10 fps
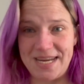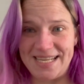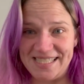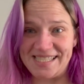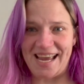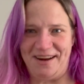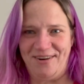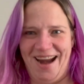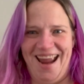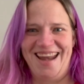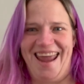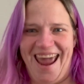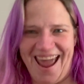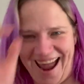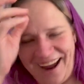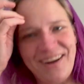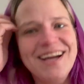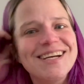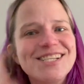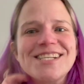insane right now.
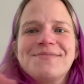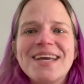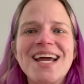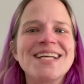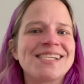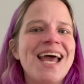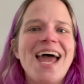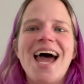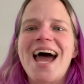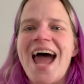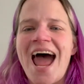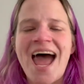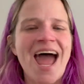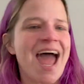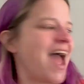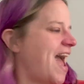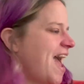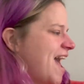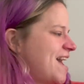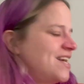Just because
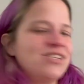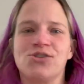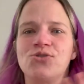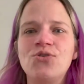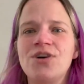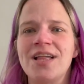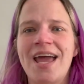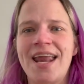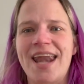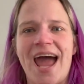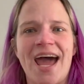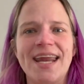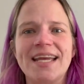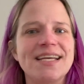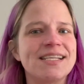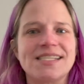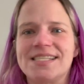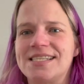Azul and Atticus